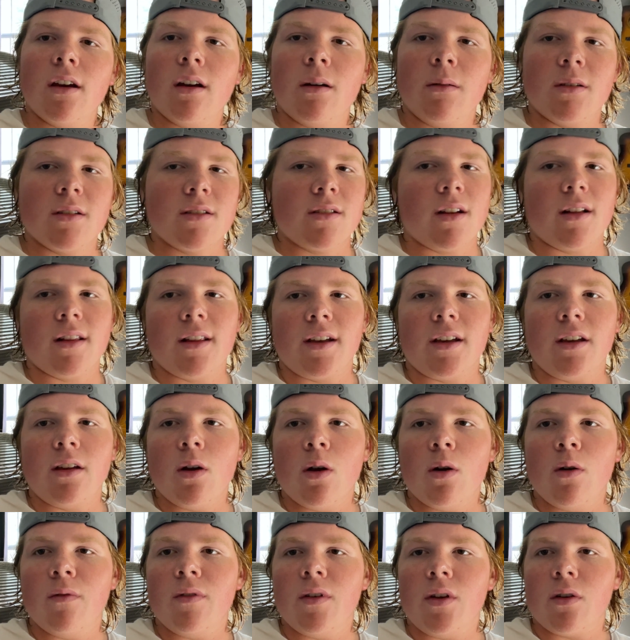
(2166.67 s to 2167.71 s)
It's not like
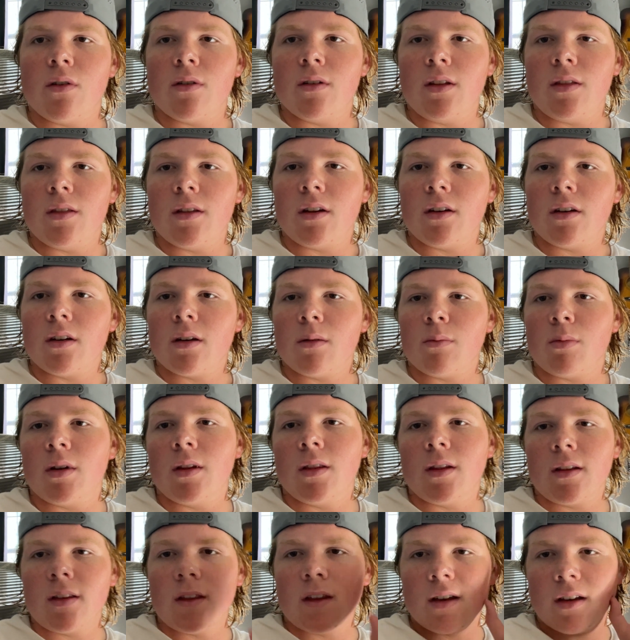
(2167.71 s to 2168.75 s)
Govee or anything, not a brand
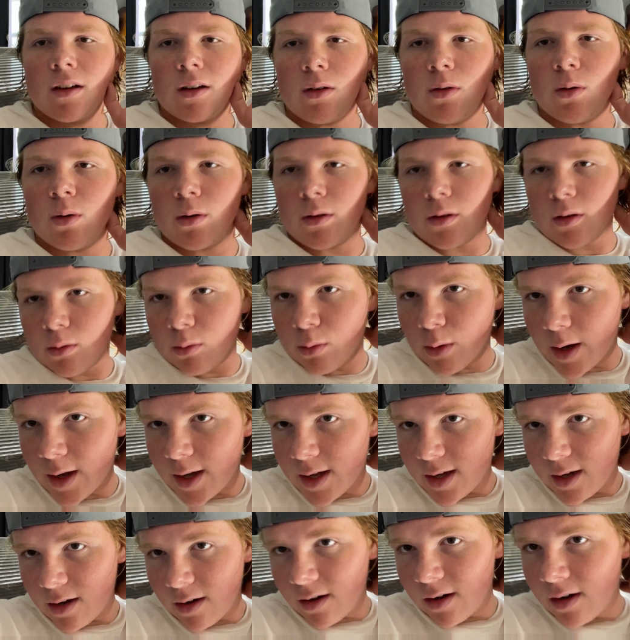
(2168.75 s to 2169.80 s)
like that. Ignore the wet
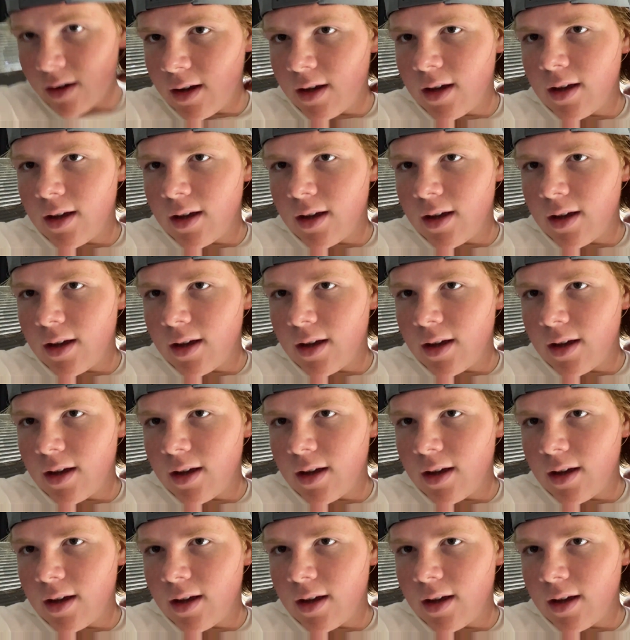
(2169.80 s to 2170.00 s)
here.